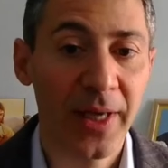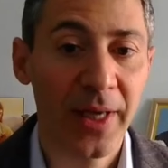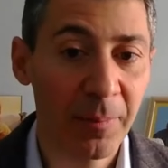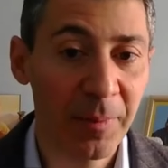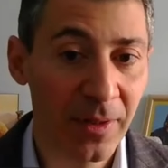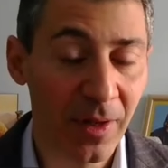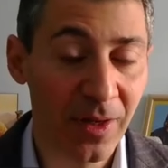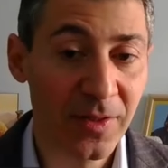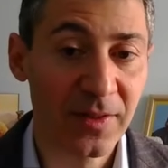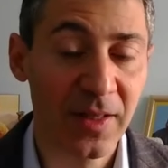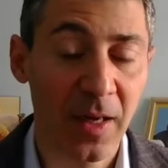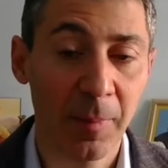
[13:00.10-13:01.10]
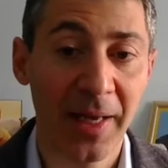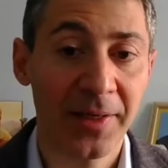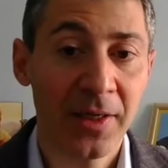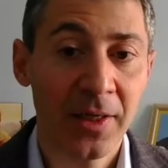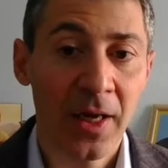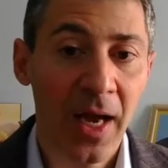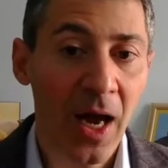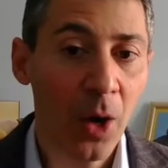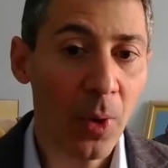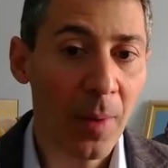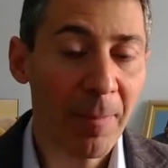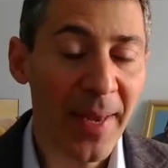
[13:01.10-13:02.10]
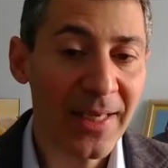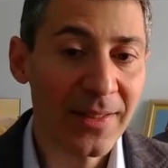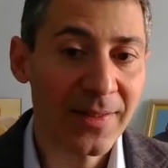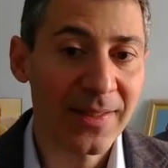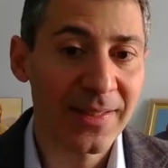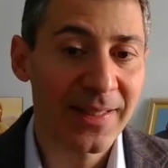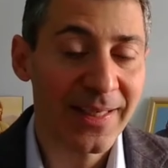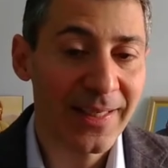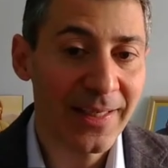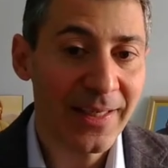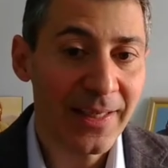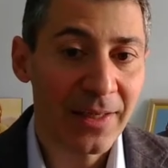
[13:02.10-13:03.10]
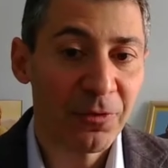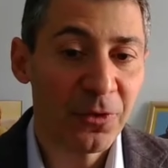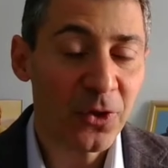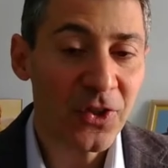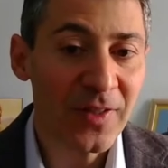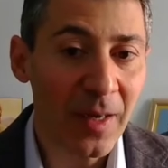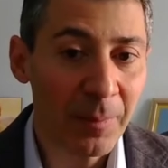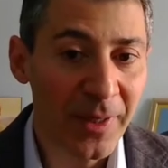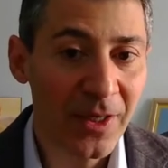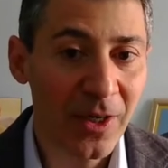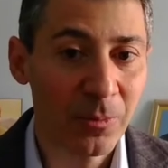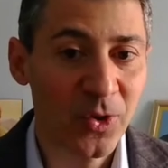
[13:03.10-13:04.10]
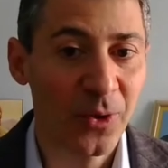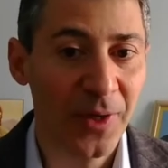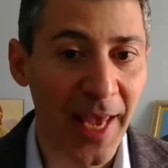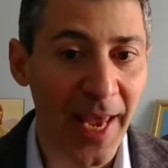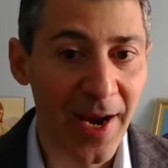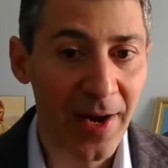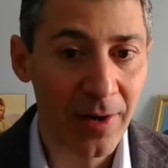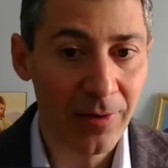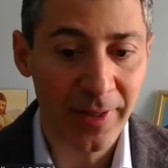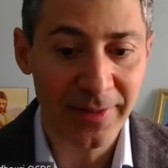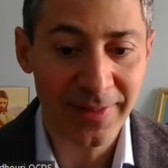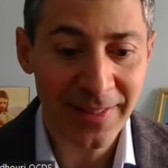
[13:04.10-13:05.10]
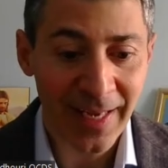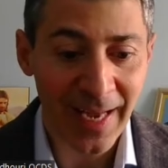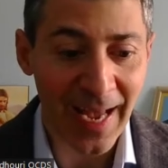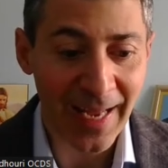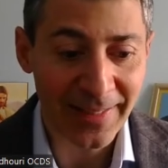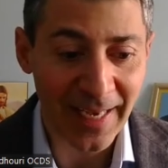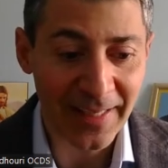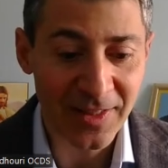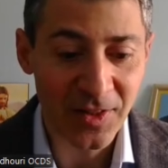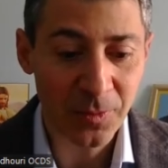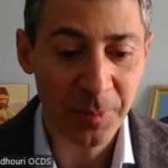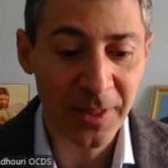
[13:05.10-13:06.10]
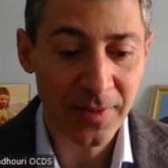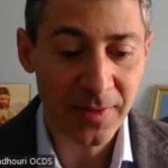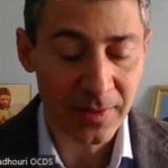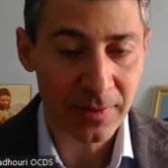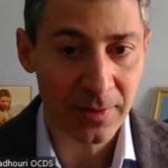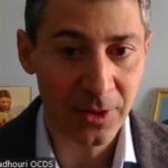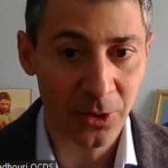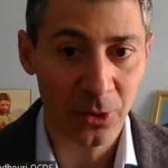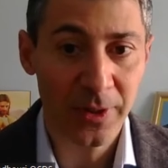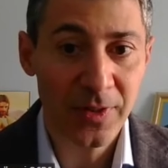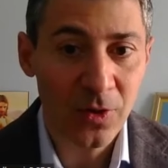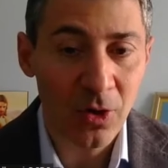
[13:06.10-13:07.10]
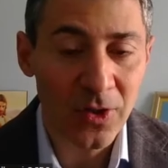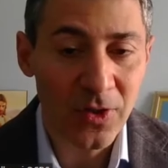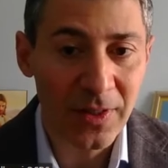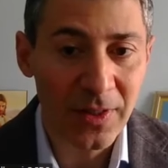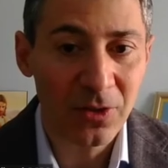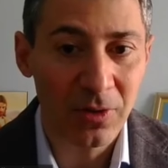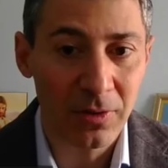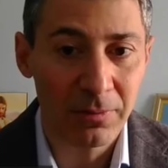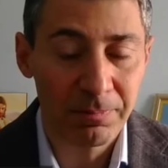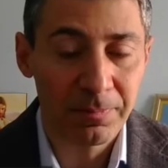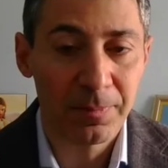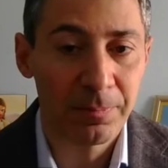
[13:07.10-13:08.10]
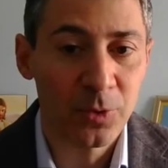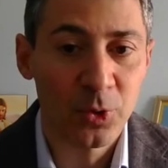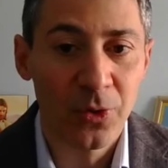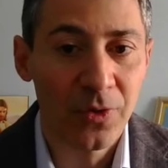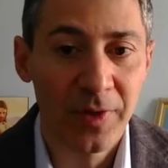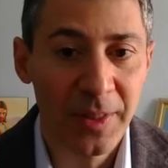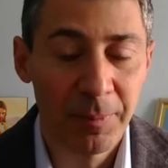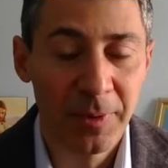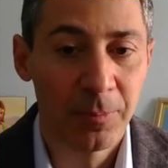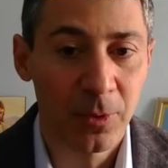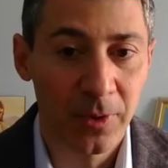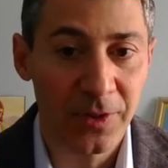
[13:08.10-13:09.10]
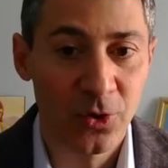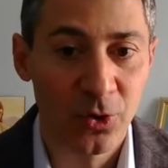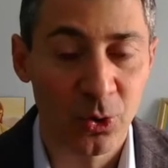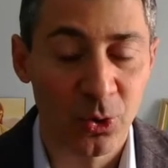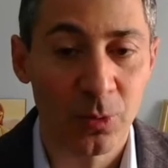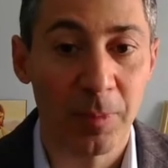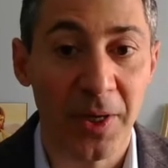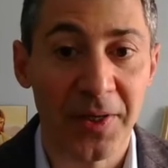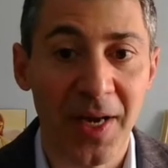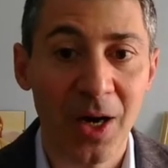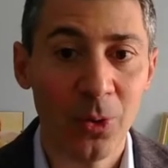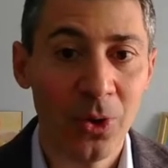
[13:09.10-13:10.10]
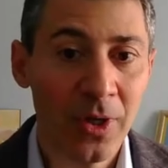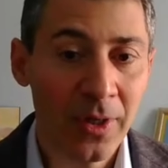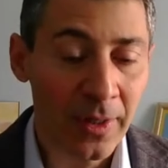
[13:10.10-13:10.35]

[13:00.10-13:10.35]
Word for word: came in last time, and how amazing he first time he comes on air and and and speaks. You know, he's got his little two three people in his group, but now,